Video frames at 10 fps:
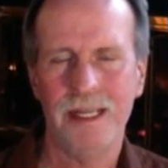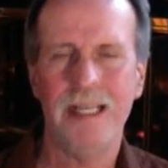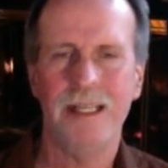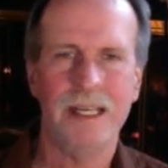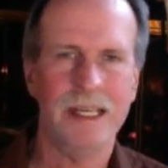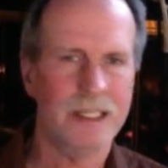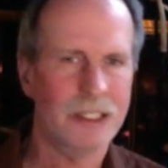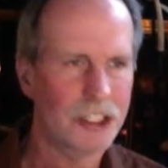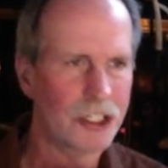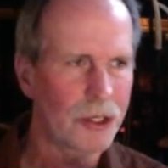and
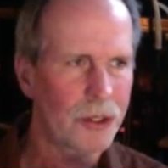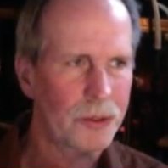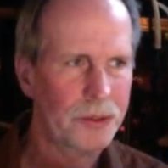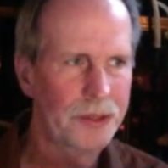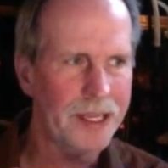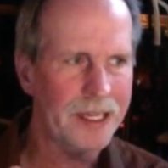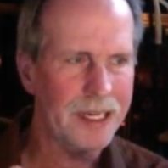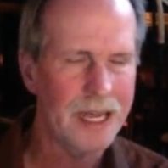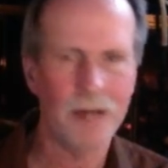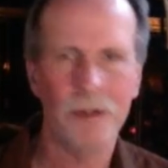then show that
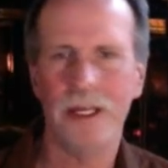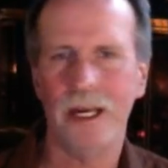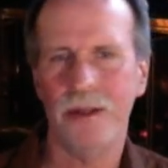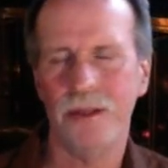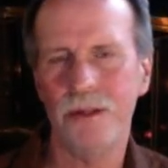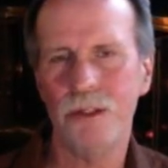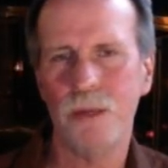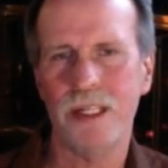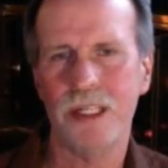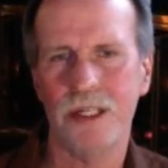not only are those
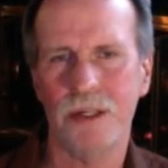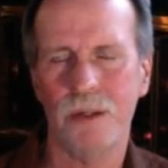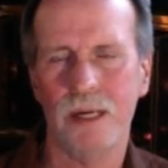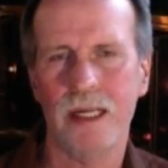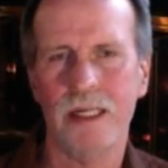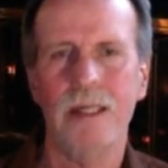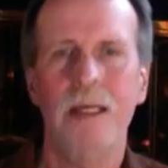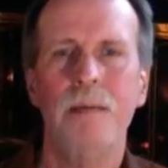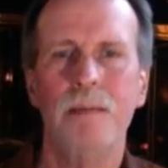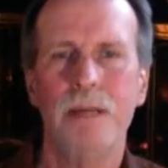ways incorrect,
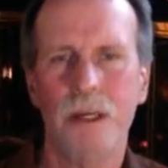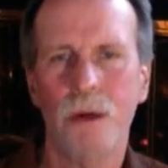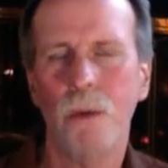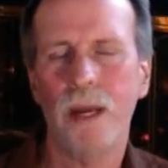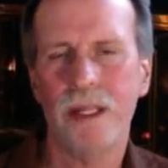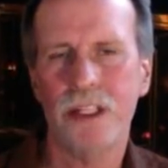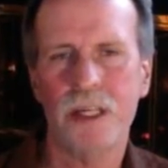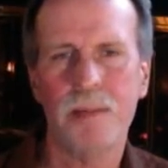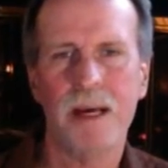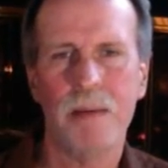but your way is
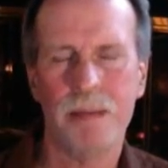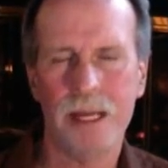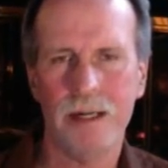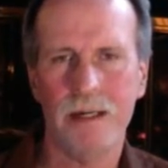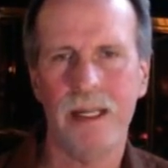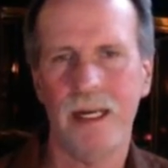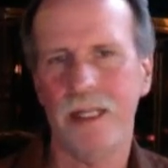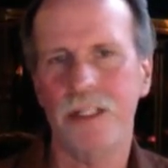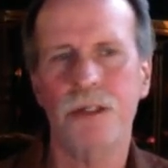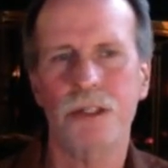somehow better and
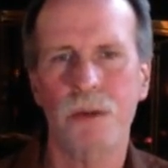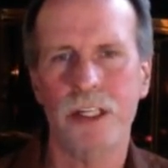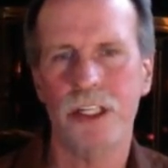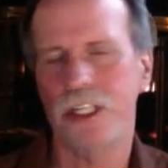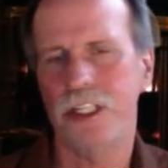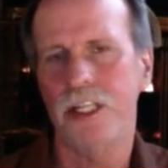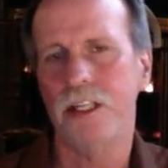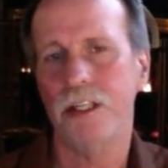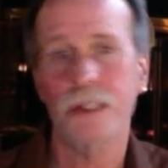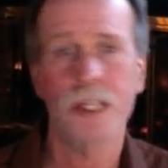answers questions
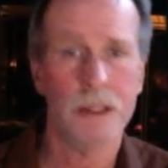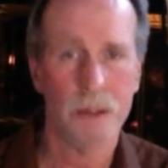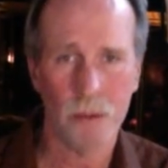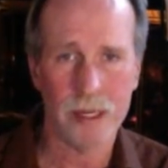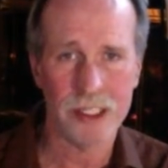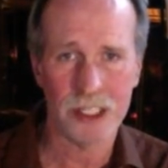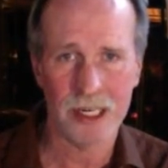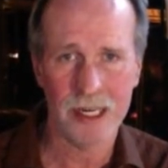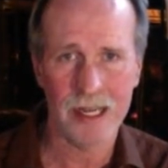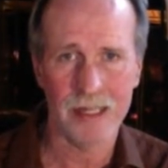that those other ways
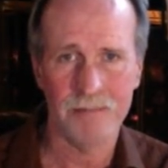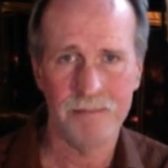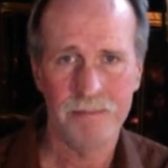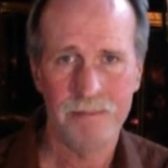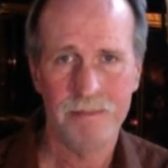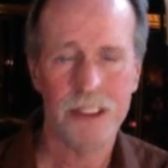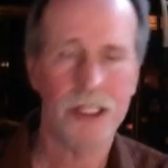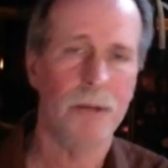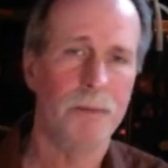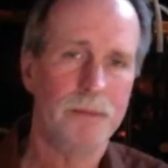cannot.
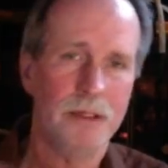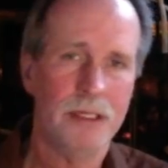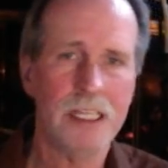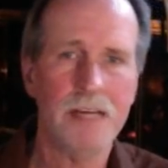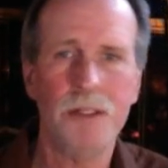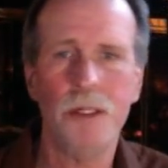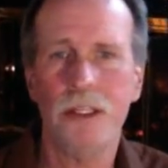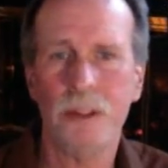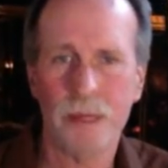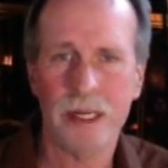So let's have a look
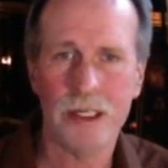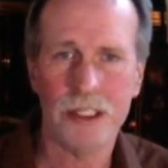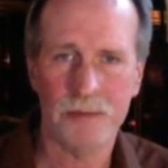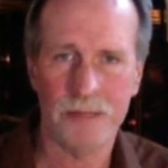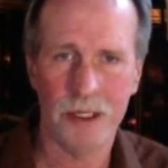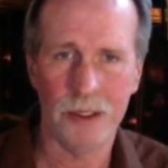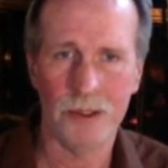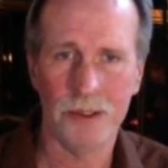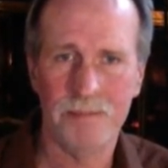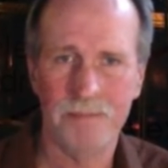at the radius of the Earth.